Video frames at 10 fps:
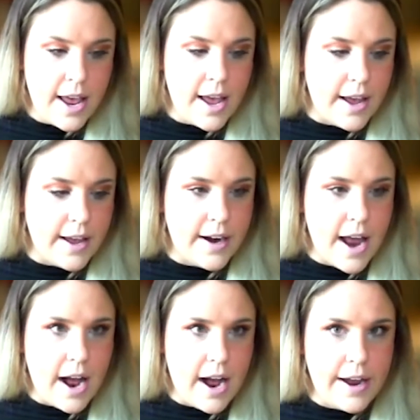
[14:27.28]

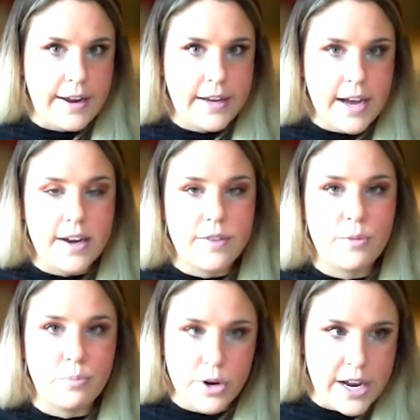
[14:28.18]
And I kind of
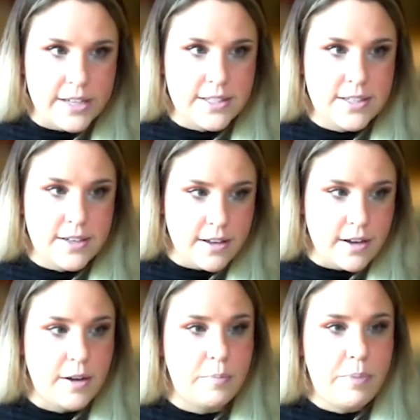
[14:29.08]
embraced
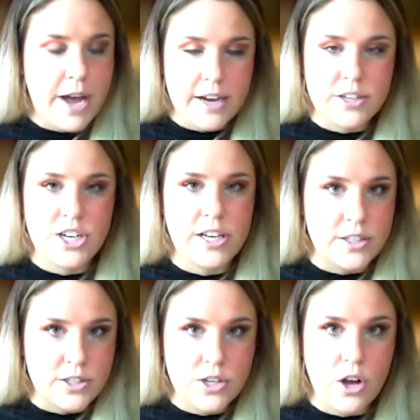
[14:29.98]
the packaging
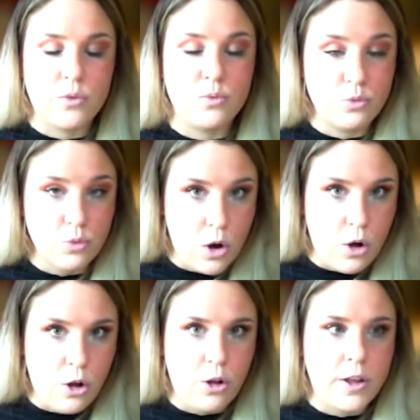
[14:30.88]
consultant
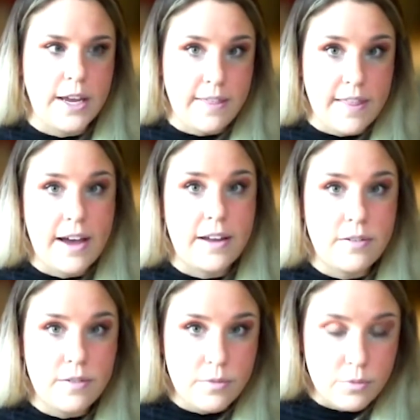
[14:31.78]
role in that
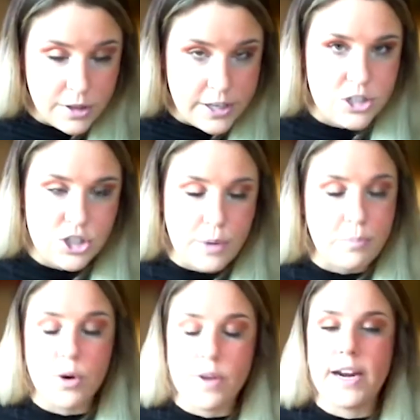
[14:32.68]
relationship
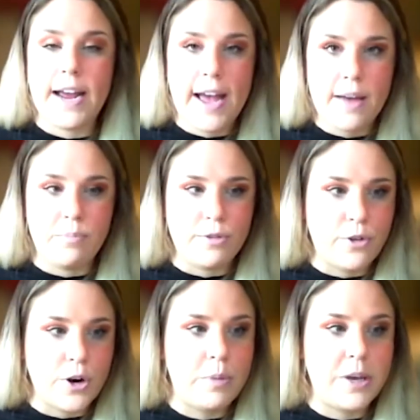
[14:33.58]
more than I had
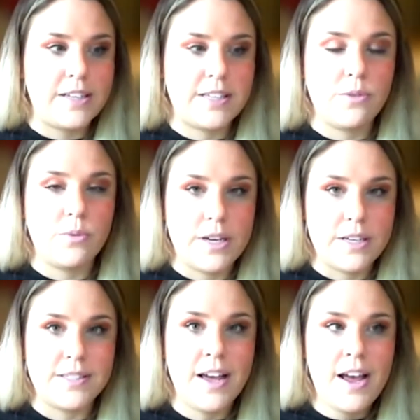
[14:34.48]
before, because it
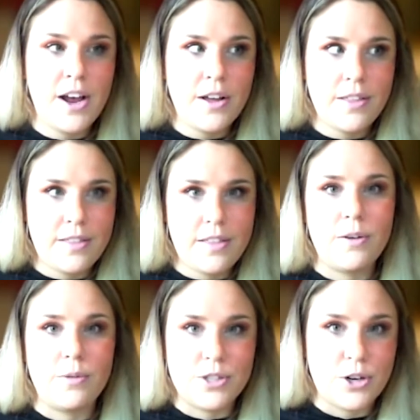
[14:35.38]
was
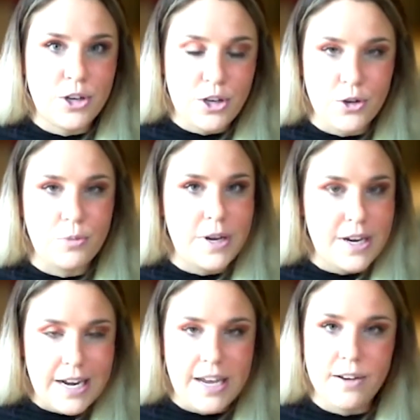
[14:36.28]
her
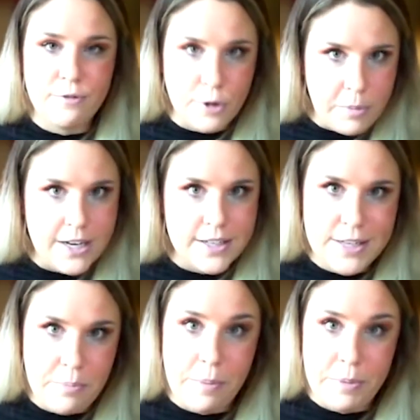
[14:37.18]
human need for me to
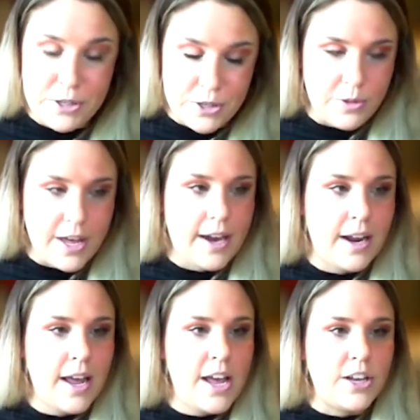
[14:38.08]
step up and do that,
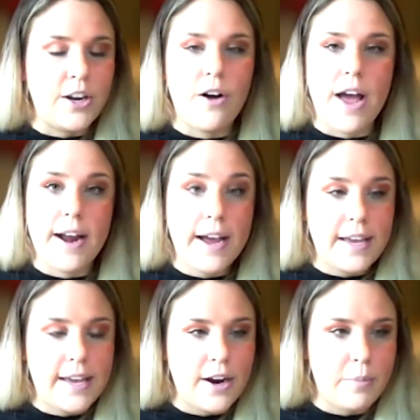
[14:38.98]
and I
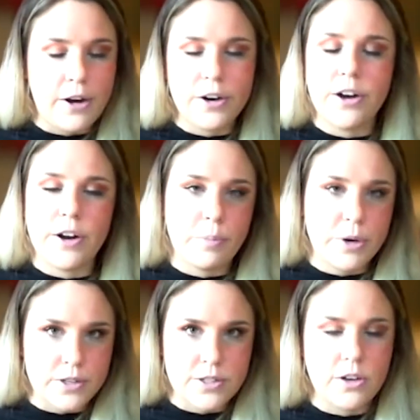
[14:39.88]
care about her on a
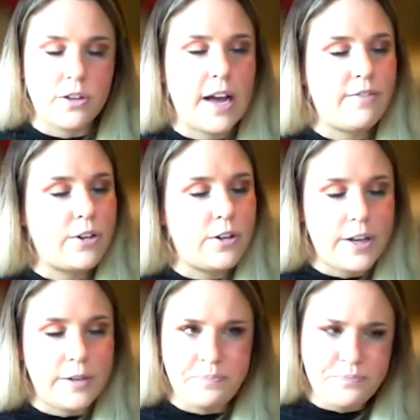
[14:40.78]
personal level
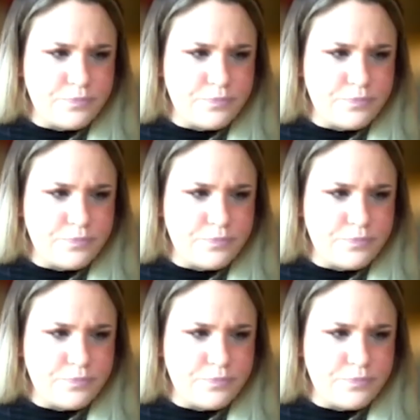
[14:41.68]
and